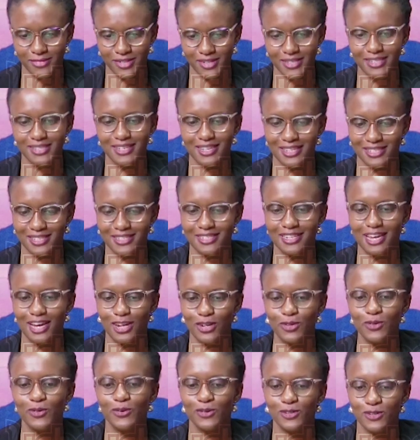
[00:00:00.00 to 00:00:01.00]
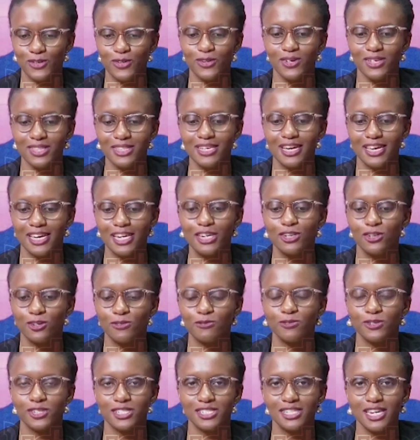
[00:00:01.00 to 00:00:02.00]
yes, Dan Odong, the head of
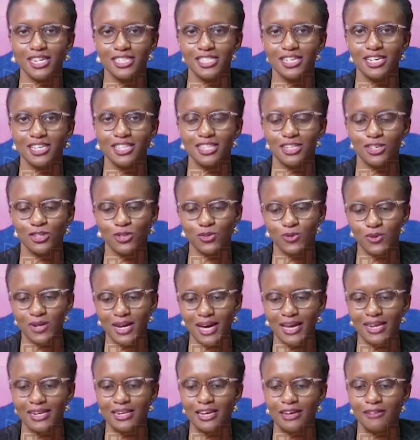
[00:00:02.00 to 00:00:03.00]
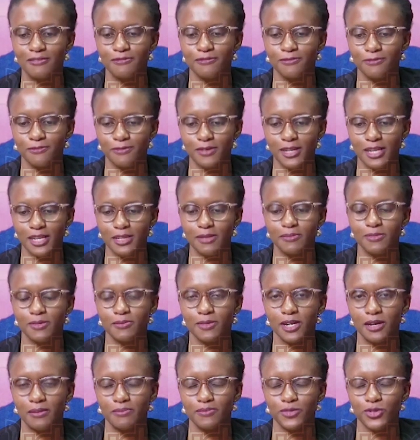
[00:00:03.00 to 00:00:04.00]
research at the Uganda,
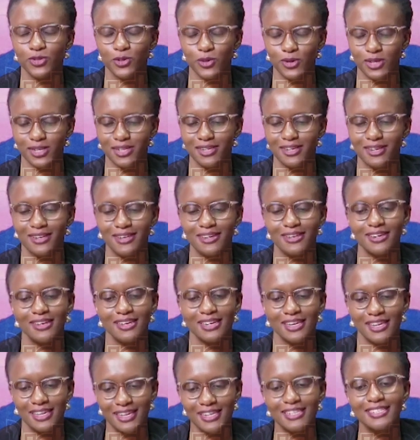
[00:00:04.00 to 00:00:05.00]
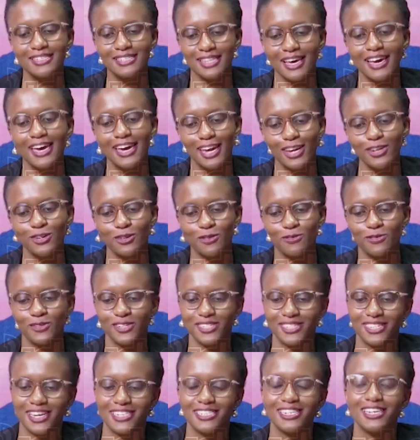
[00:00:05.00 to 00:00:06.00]
Enter sorry, he is the head of
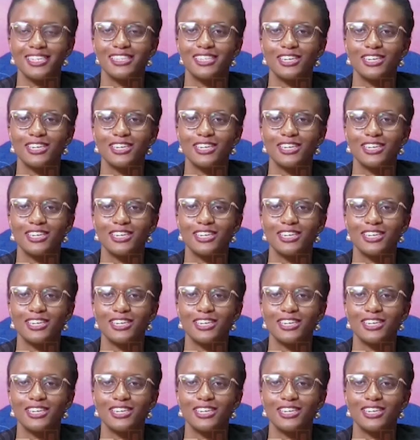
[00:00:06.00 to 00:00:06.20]
research at the